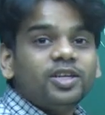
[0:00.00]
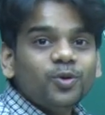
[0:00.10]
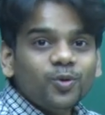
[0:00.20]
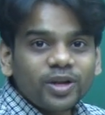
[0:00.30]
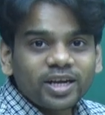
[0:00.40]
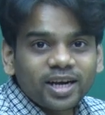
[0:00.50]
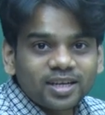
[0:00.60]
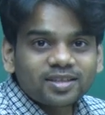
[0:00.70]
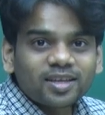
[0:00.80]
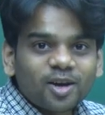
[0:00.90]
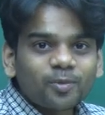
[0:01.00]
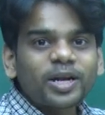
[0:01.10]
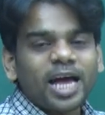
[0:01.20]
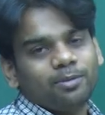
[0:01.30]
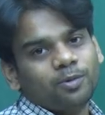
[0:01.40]
During a
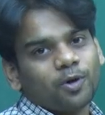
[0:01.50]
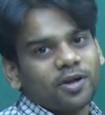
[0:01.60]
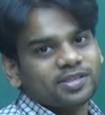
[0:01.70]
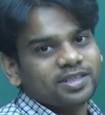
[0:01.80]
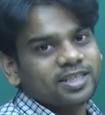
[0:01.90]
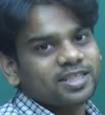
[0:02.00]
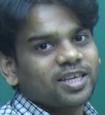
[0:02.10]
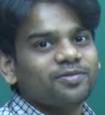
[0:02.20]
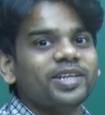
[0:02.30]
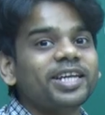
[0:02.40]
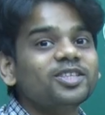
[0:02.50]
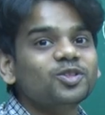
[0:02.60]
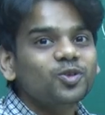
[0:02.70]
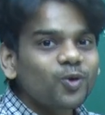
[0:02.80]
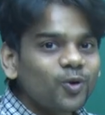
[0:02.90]
thermodynamic process, if there is
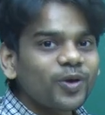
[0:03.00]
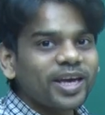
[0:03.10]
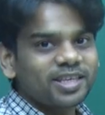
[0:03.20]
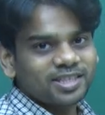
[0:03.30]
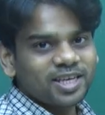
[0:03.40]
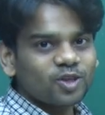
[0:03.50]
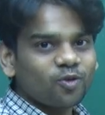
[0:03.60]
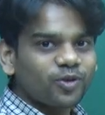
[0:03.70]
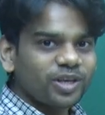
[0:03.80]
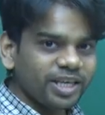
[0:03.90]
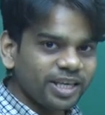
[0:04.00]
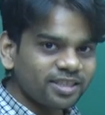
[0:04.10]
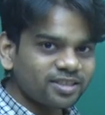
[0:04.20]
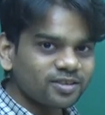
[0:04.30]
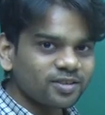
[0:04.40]
no exchange of
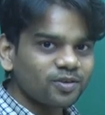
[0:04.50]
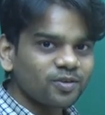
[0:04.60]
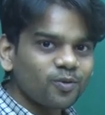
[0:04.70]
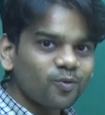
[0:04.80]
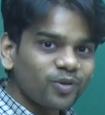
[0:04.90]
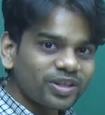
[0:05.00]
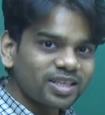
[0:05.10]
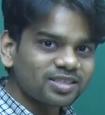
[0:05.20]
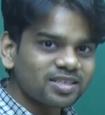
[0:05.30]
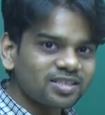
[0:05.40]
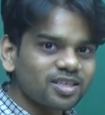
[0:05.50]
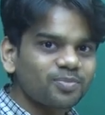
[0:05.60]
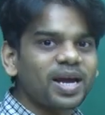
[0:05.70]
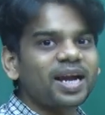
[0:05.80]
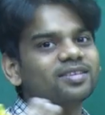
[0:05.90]
heat with the
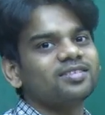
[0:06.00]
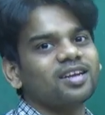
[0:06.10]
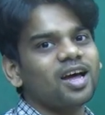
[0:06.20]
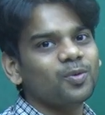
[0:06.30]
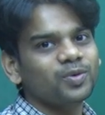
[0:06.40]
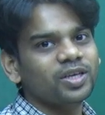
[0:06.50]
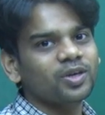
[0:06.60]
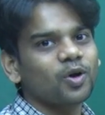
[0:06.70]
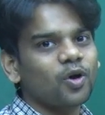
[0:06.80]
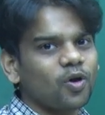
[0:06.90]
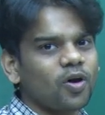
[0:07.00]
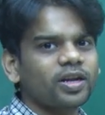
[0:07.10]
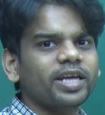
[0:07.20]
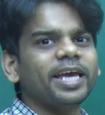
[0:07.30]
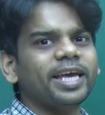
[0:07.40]
system and the surrounding,
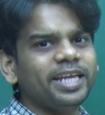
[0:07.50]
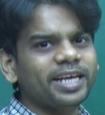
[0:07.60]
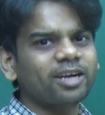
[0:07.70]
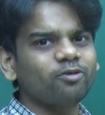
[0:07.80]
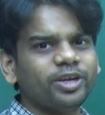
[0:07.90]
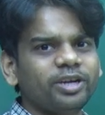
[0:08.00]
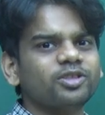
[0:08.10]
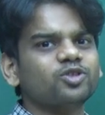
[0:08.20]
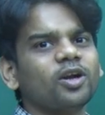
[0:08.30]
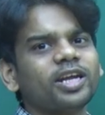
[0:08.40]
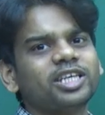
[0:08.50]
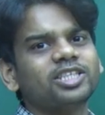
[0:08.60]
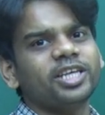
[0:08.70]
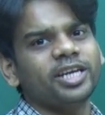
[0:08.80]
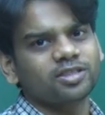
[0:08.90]
or any kind of heat is not
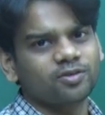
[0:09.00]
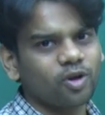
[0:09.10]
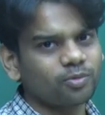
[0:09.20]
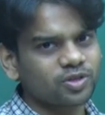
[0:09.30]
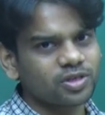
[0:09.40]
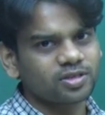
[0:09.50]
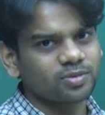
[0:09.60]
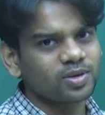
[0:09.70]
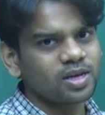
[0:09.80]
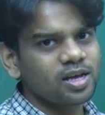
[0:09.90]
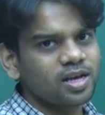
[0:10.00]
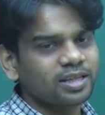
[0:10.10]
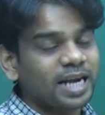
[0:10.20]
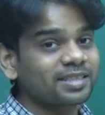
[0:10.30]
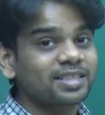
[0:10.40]
exchanged from the system,
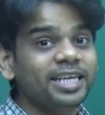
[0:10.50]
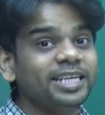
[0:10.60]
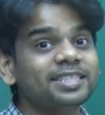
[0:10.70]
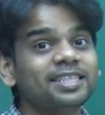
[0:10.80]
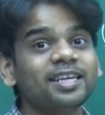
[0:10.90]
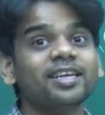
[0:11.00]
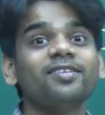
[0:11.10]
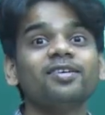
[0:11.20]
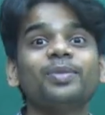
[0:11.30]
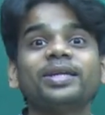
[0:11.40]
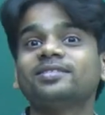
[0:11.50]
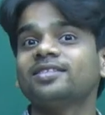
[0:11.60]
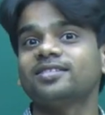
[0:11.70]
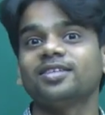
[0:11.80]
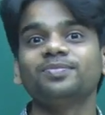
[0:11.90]
that is, heat is neither given by the
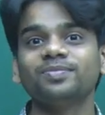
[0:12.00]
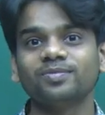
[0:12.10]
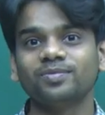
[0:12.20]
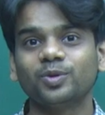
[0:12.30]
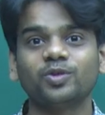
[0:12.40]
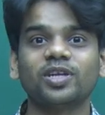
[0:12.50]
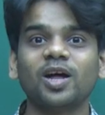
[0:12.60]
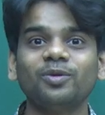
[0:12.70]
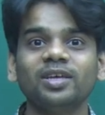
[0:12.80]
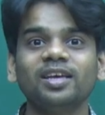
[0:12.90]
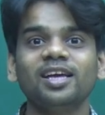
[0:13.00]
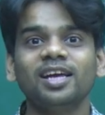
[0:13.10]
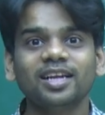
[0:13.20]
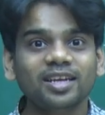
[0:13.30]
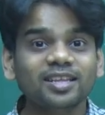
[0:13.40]
system to the surrounding,
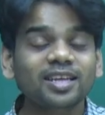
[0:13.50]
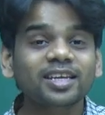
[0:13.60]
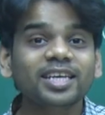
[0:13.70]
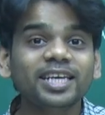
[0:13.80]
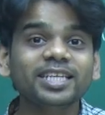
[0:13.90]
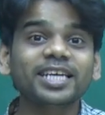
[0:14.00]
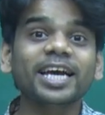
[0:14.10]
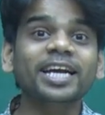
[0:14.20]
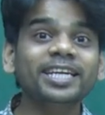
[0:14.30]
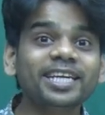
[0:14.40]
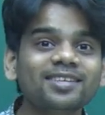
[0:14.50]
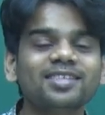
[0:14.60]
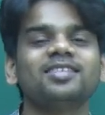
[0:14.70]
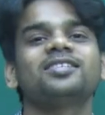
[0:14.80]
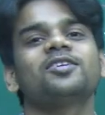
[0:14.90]
neither heat enters
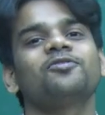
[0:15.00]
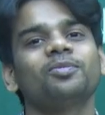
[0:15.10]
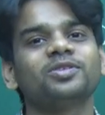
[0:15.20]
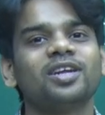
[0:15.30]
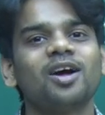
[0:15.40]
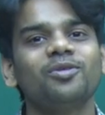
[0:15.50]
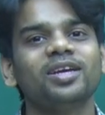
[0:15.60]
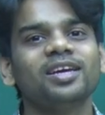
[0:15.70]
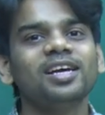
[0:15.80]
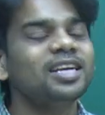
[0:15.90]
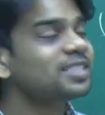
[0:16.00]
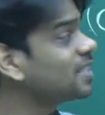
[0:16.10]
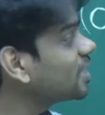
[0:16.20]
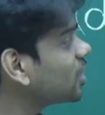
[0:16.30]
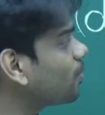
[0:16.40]
the system from the surrounding,
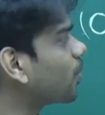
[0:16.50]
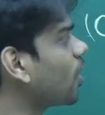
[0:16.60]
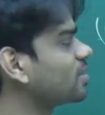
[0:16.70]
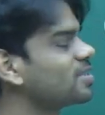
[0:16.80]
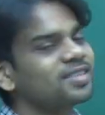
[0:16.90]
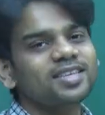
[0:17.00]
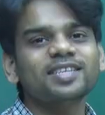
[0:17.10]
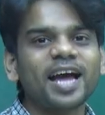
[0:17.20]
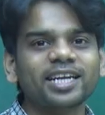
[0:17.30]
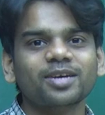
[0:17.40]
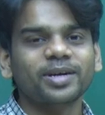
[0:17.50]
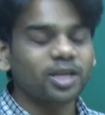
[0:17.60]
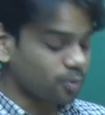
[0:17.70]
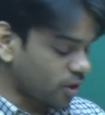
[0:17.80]
such a process is adiabatic